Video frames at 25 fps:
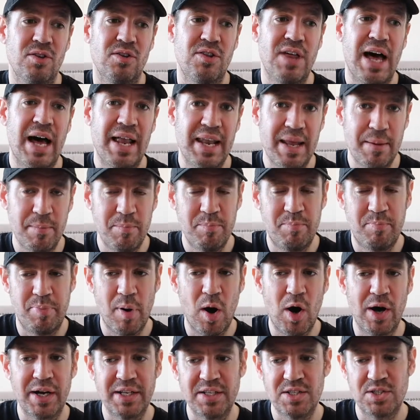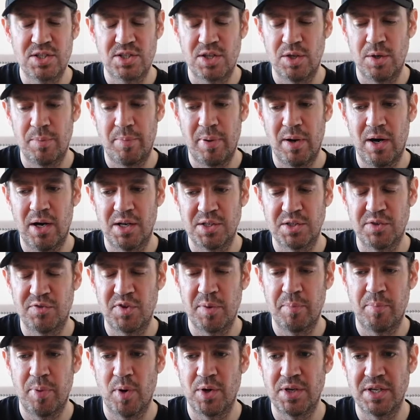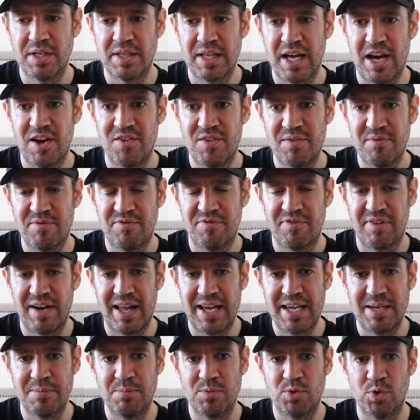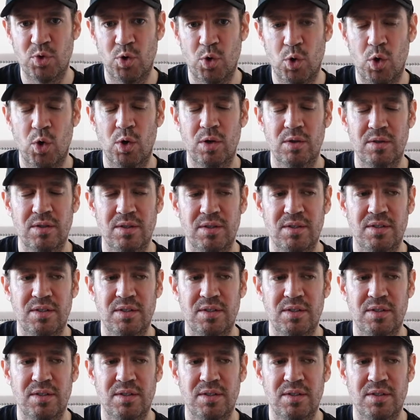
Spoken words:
that then binds to the parts of your body that are inflamed or